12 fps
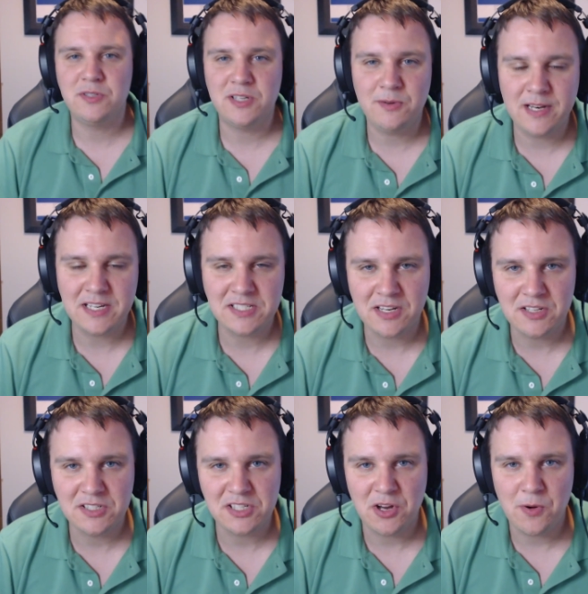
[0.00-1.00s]
to
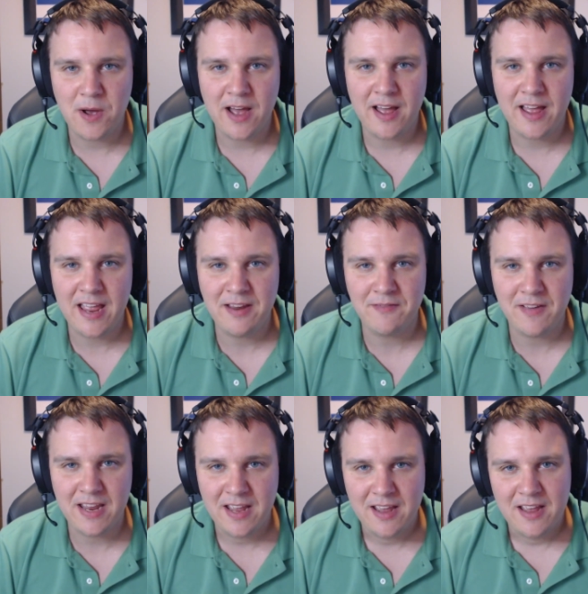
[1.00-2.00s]
listen to
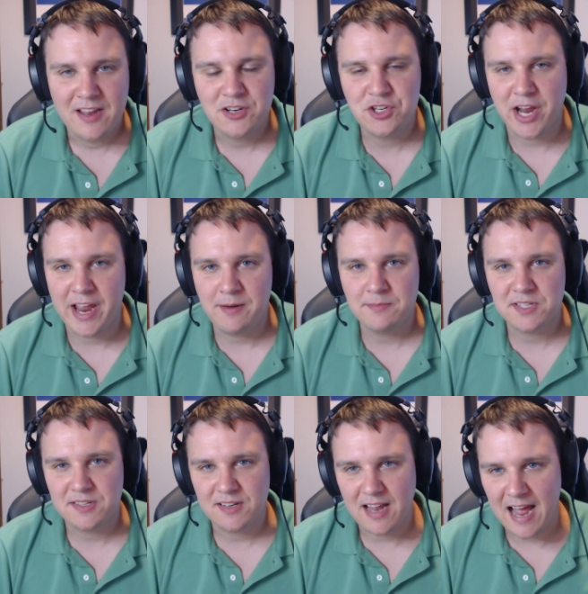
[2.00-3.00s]
Ingve,
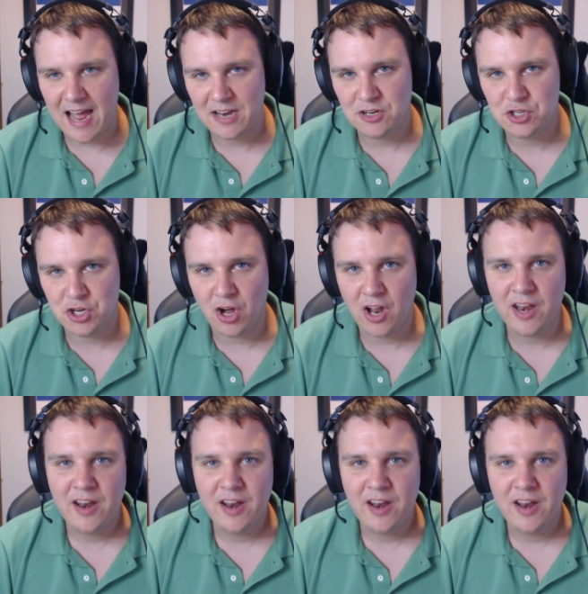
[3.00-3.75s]
James, and John.